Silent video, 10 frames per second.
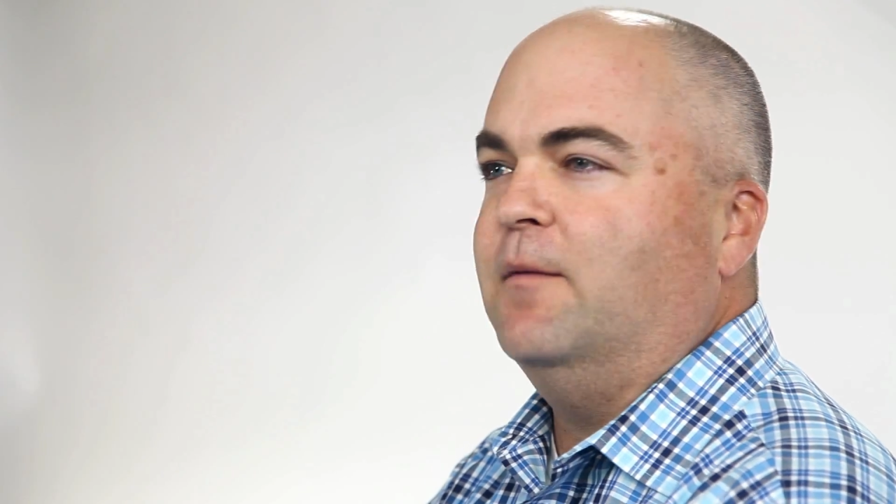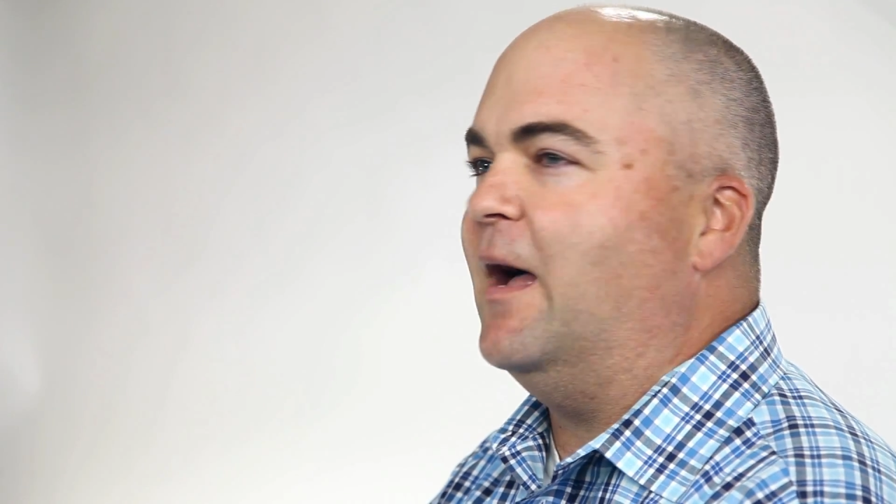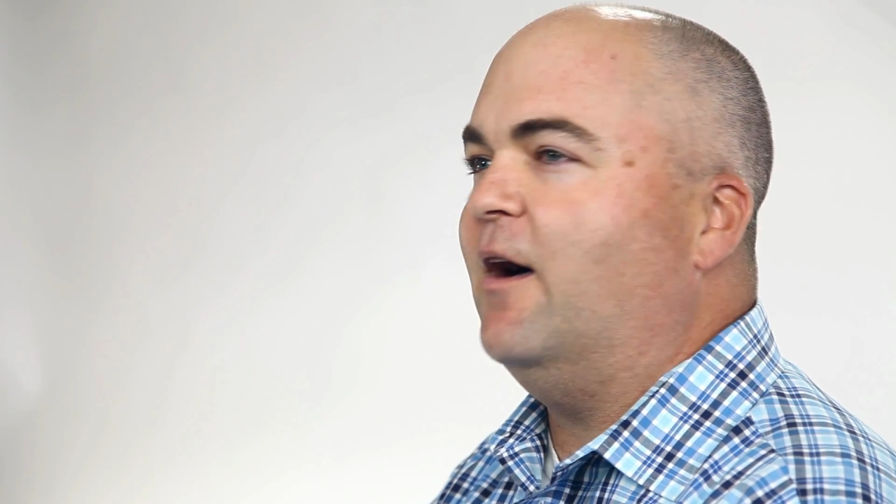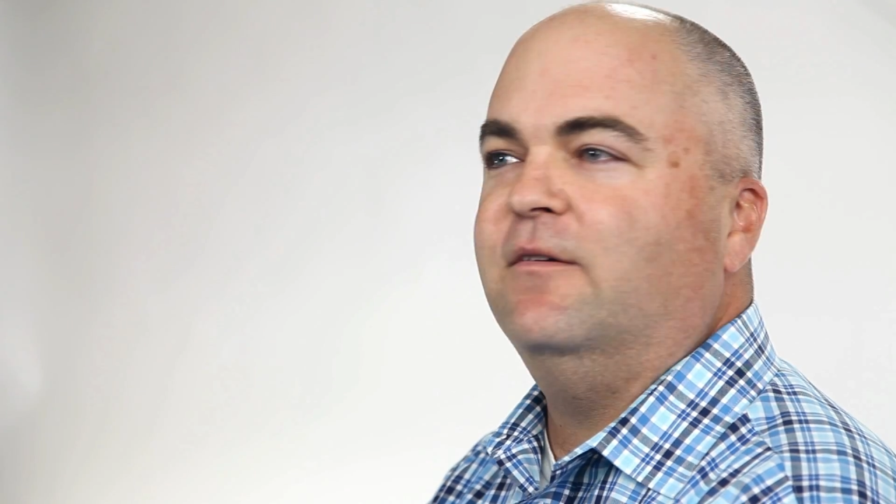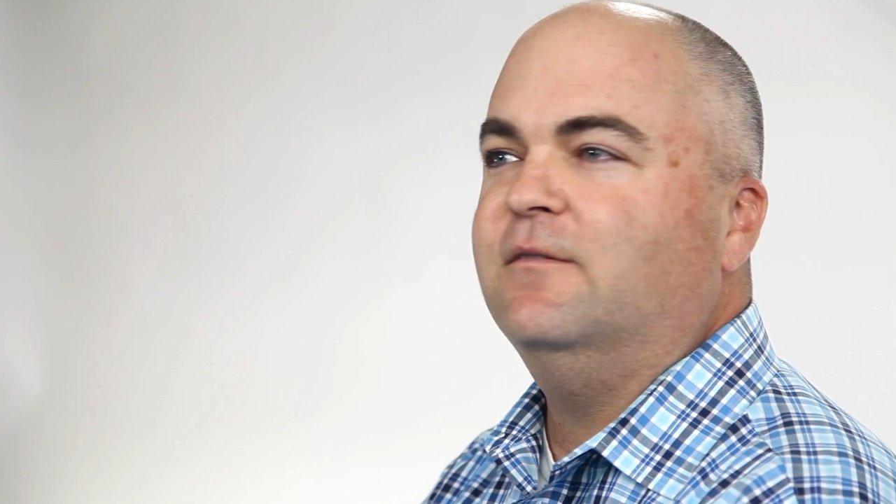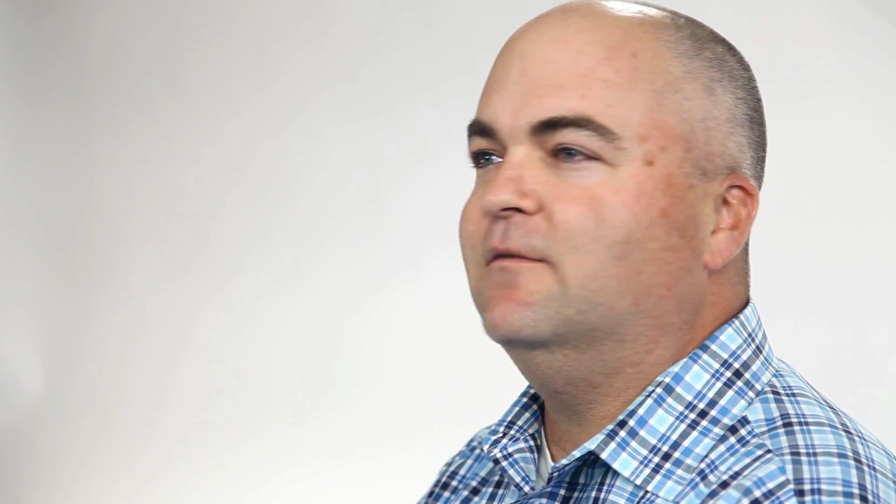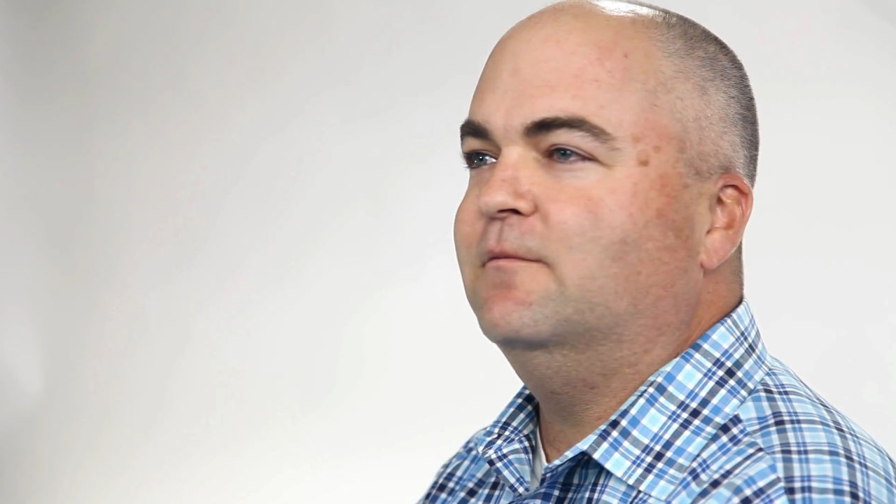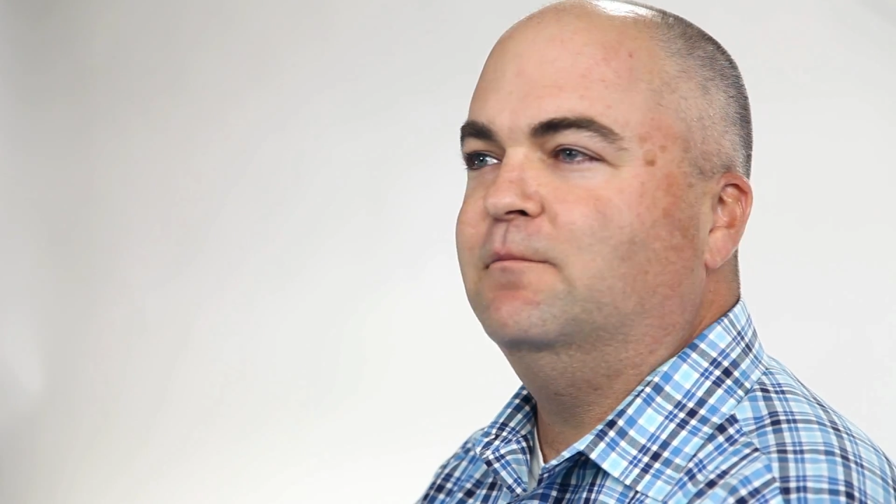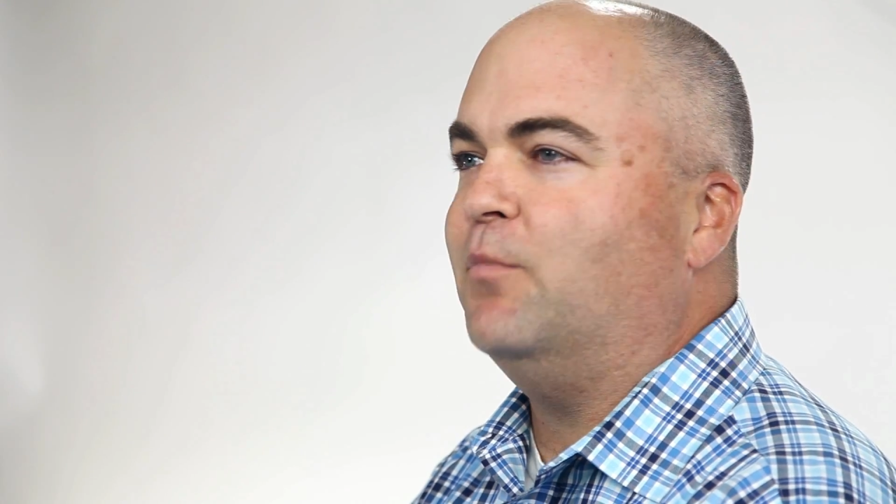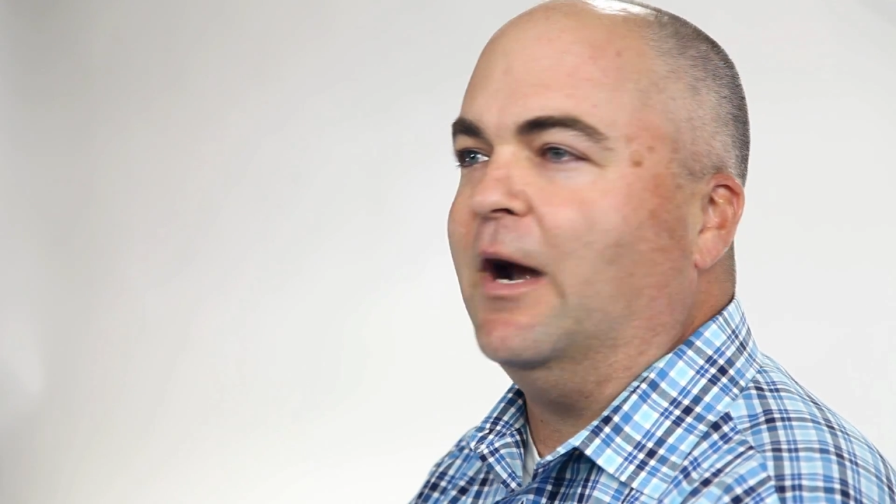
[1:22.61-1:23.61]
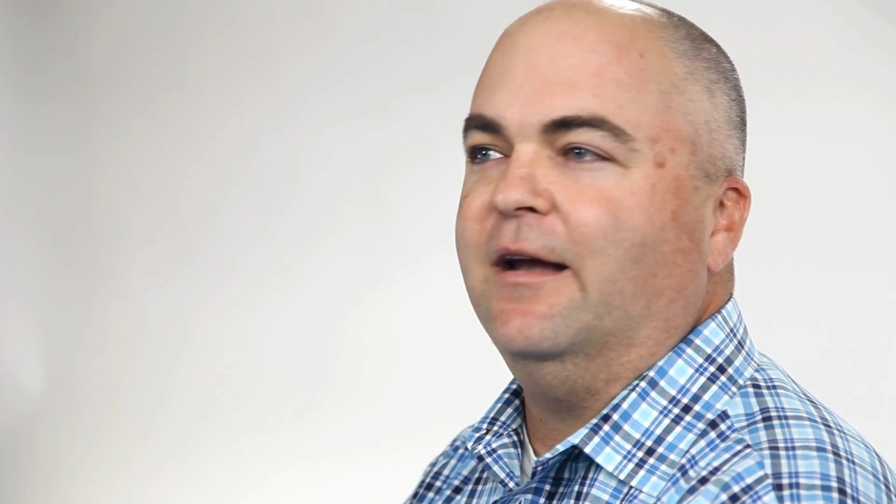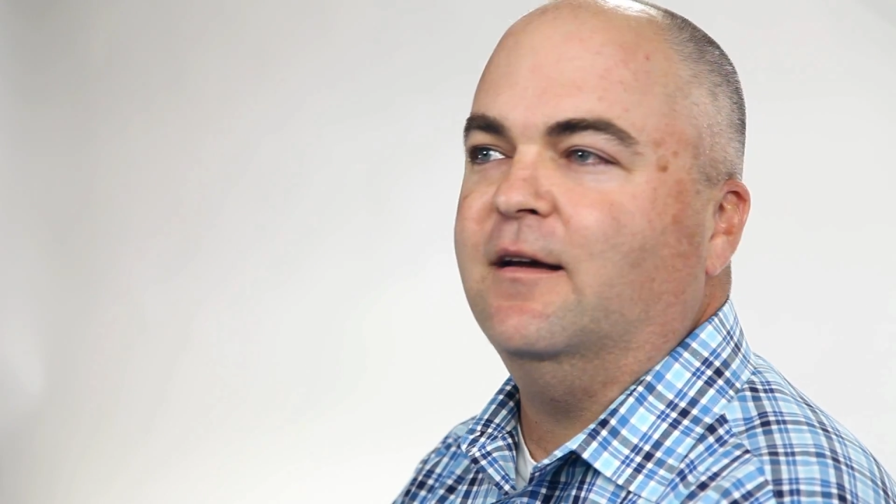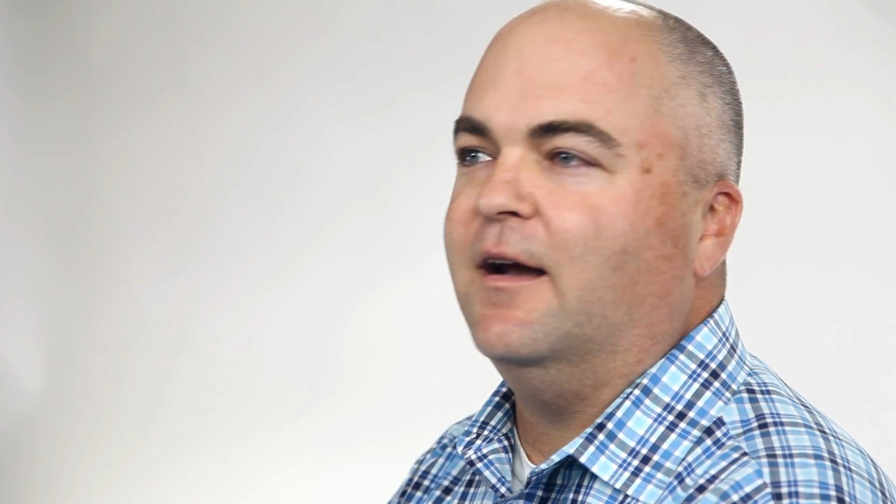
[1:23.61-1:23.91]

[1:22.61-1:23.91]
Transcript: about Brighton.